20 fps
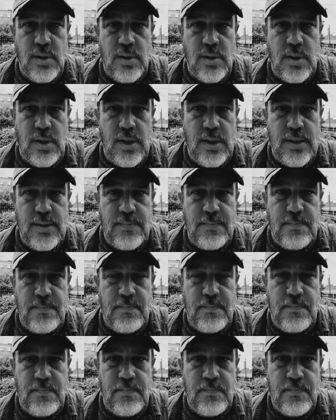All right?
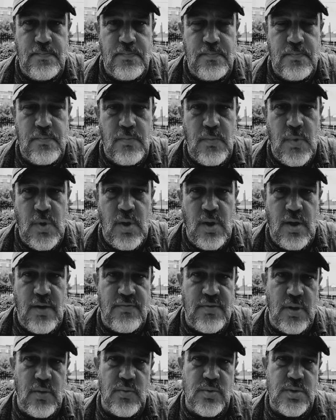If
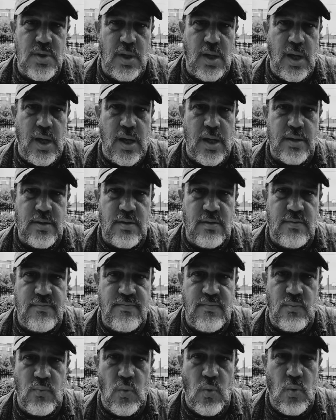that was an act
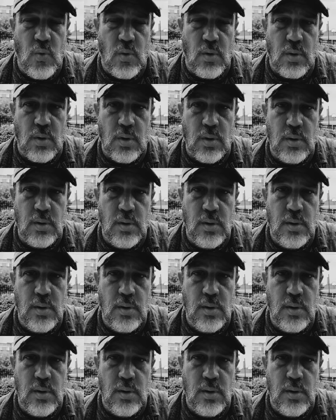of war,